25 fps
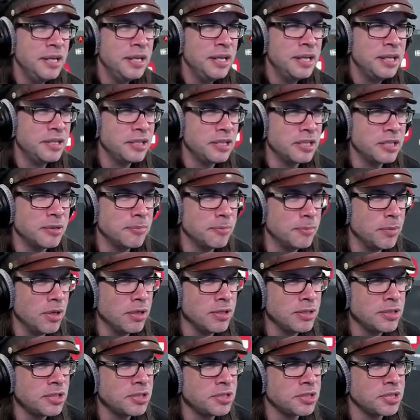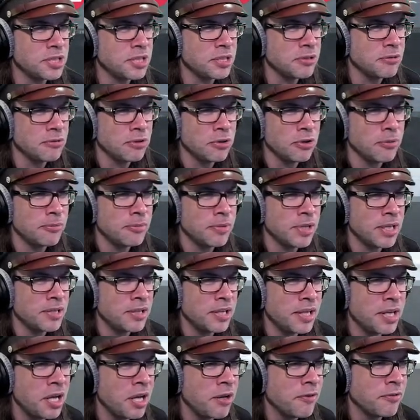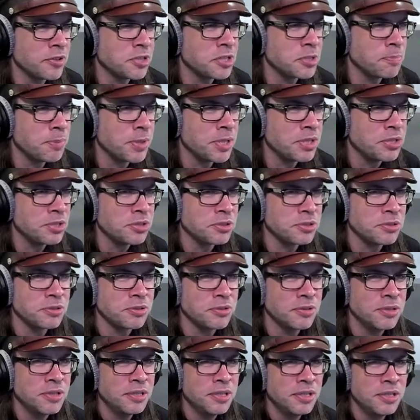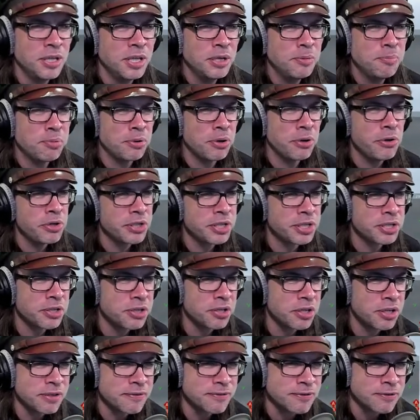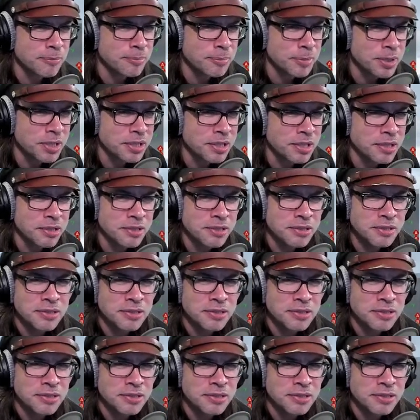in the emergency room that they have a special protocol for me